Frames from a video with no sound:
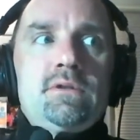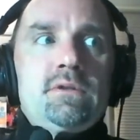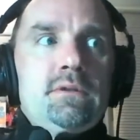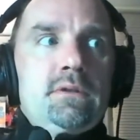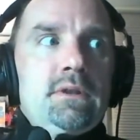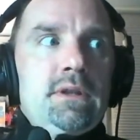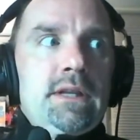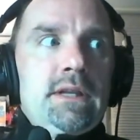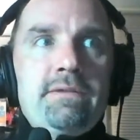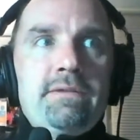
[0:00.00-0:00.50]

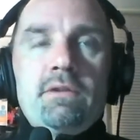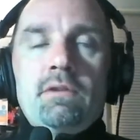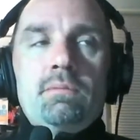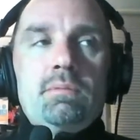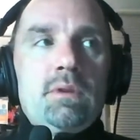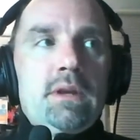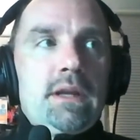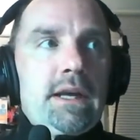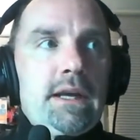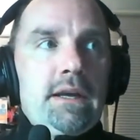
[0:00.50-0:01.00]
level
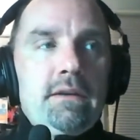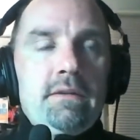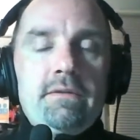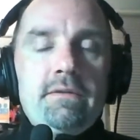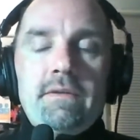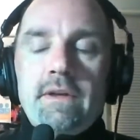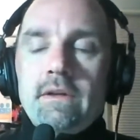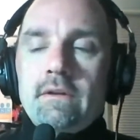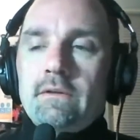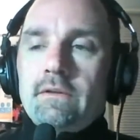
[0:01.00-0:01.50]
playing
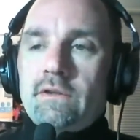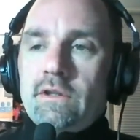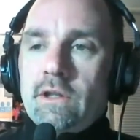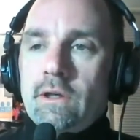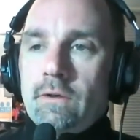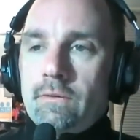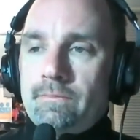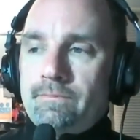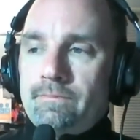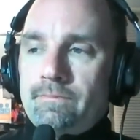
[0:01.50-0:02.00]
field.
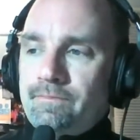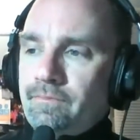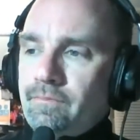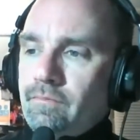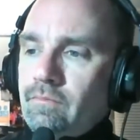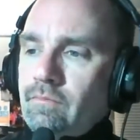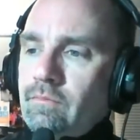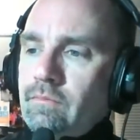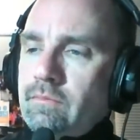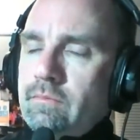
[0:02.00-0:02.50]
So,
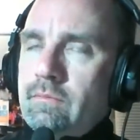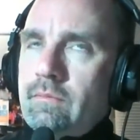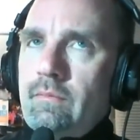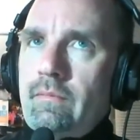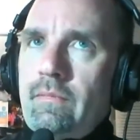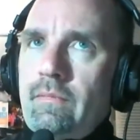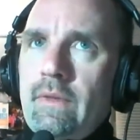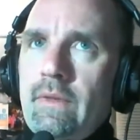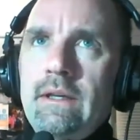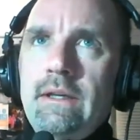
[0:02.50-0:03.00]

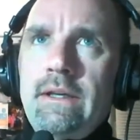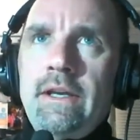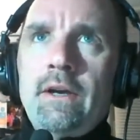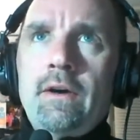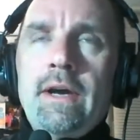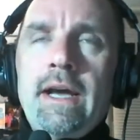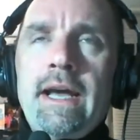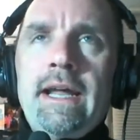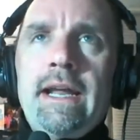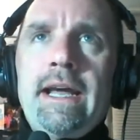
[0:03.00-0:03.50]

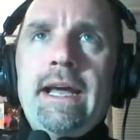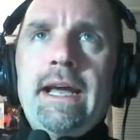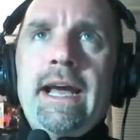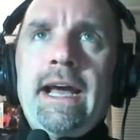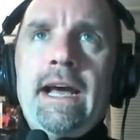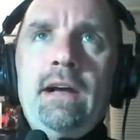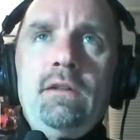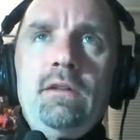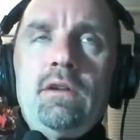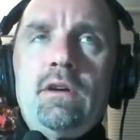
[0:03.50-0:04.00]
at
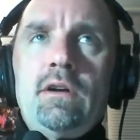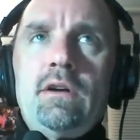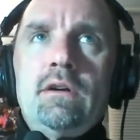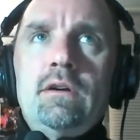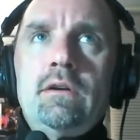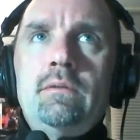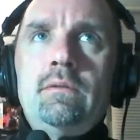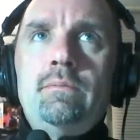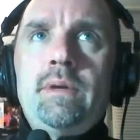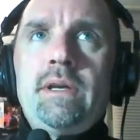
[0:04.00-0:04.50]
how
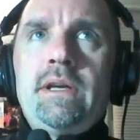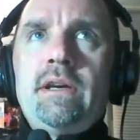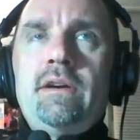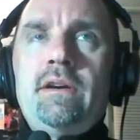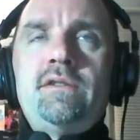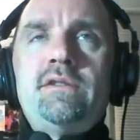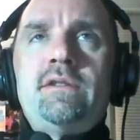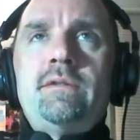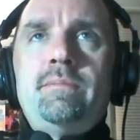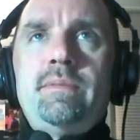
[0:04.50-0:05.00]
long,
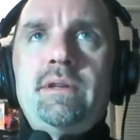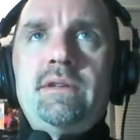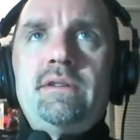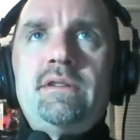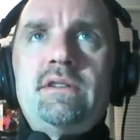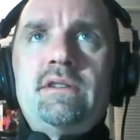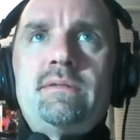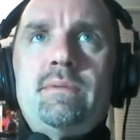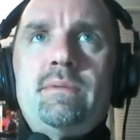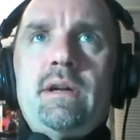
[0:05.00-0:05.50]
because the
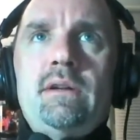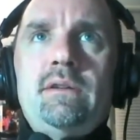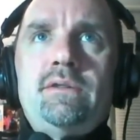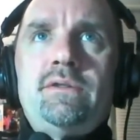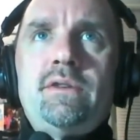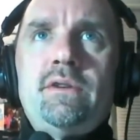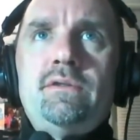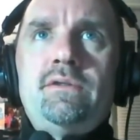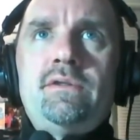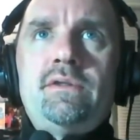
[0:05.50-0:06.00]
business model
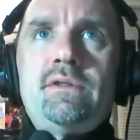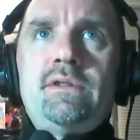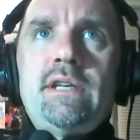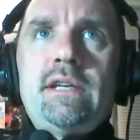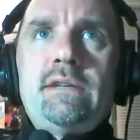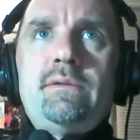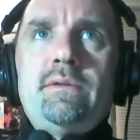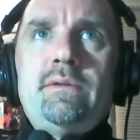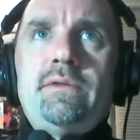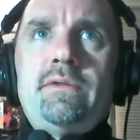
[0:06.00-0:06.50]
is so
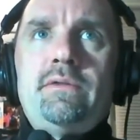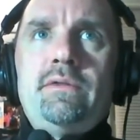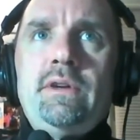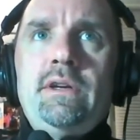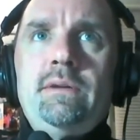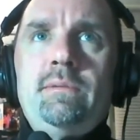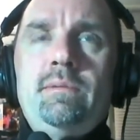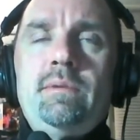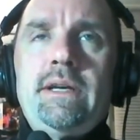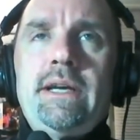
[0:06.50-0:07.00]
successful for free
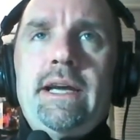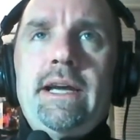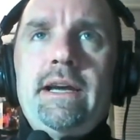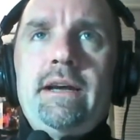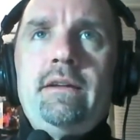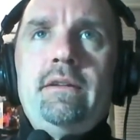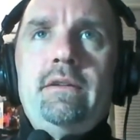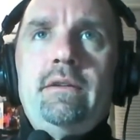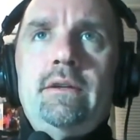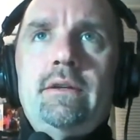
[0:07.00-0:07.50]
to play,
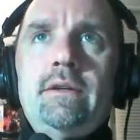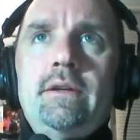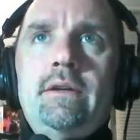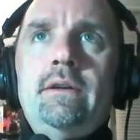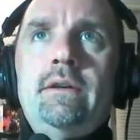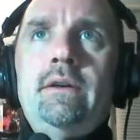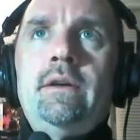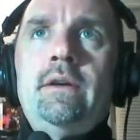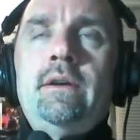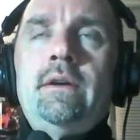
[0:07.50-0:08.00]
how long
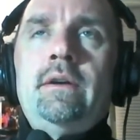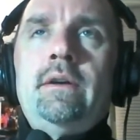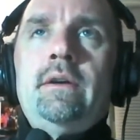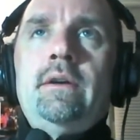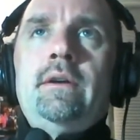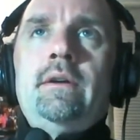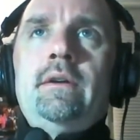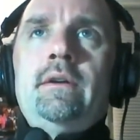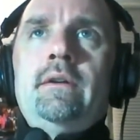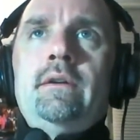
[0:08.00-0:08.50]

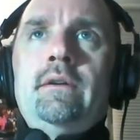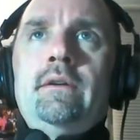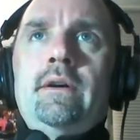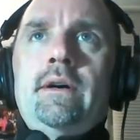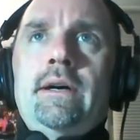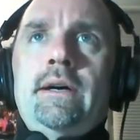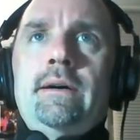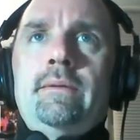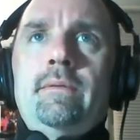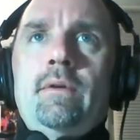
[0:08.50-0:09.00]

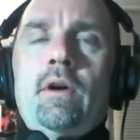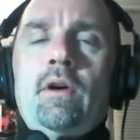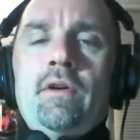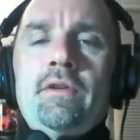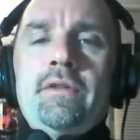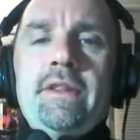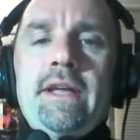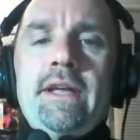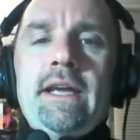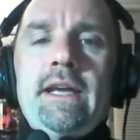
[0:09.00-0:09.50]

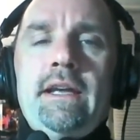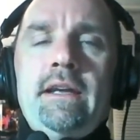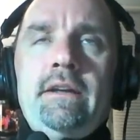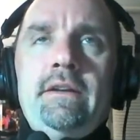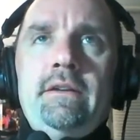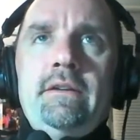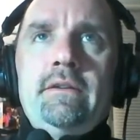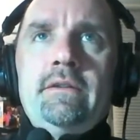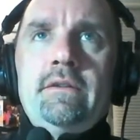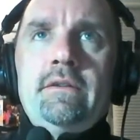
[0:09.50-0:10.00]
are
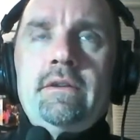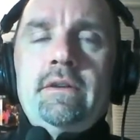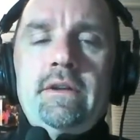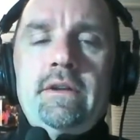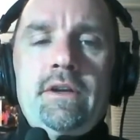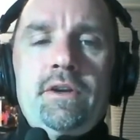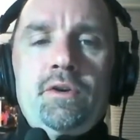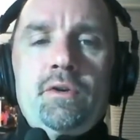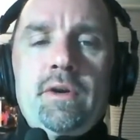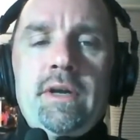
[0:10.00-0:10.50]
they,
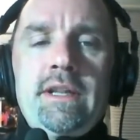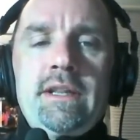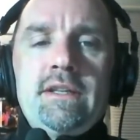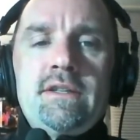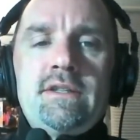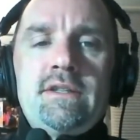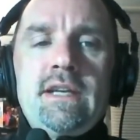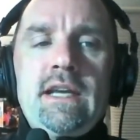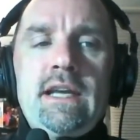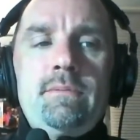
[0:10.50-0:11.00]
in the
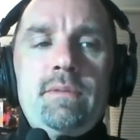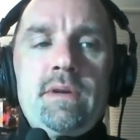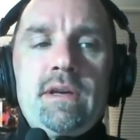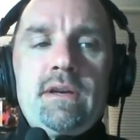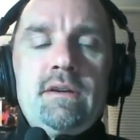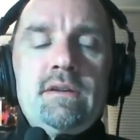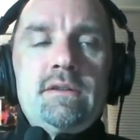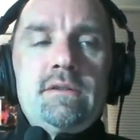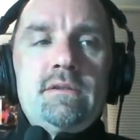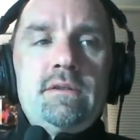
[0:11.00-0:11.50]
same?
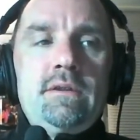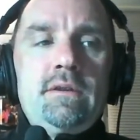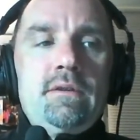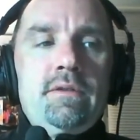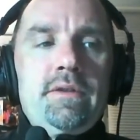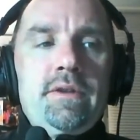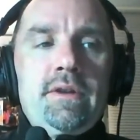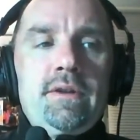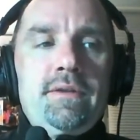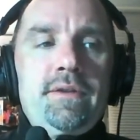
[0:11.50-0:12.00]
Because,
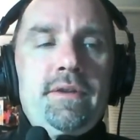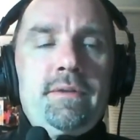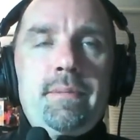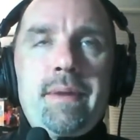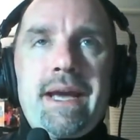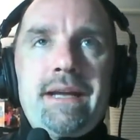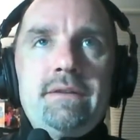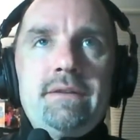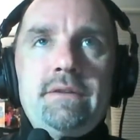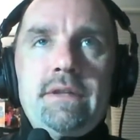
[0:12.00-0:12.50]
the
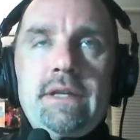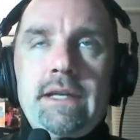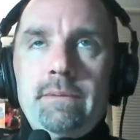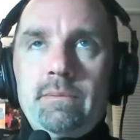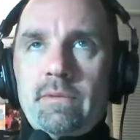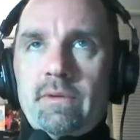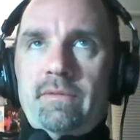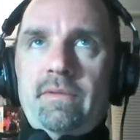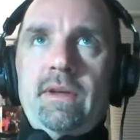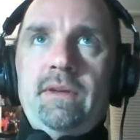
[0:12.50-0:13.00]
Madden team,
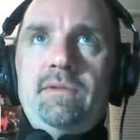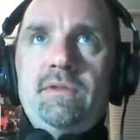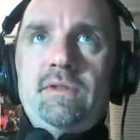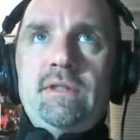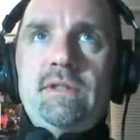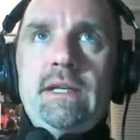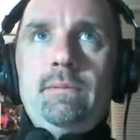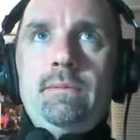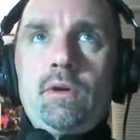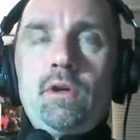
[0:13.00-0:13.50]
the FIFA
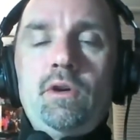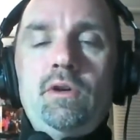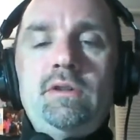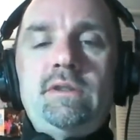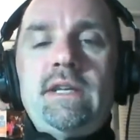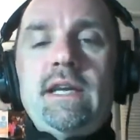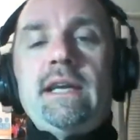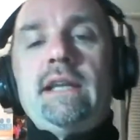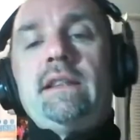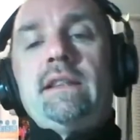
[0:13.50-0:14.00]
team could
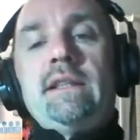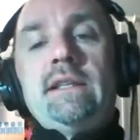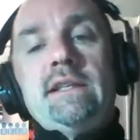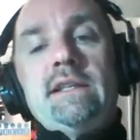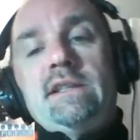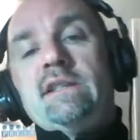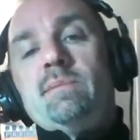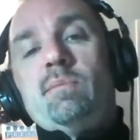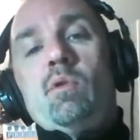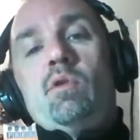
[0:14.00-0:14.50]
take the
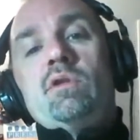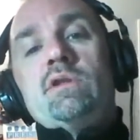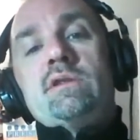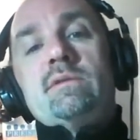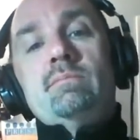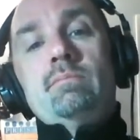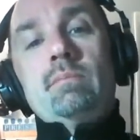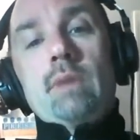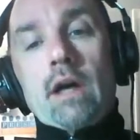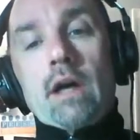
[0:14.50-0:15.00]
esports
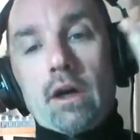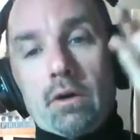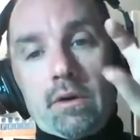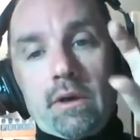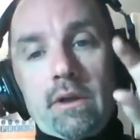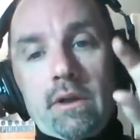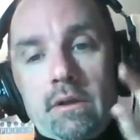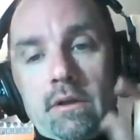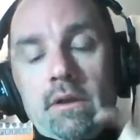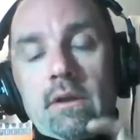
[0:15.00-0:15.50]

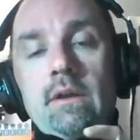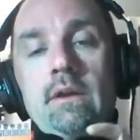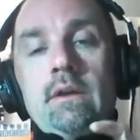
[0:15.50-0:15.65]
mode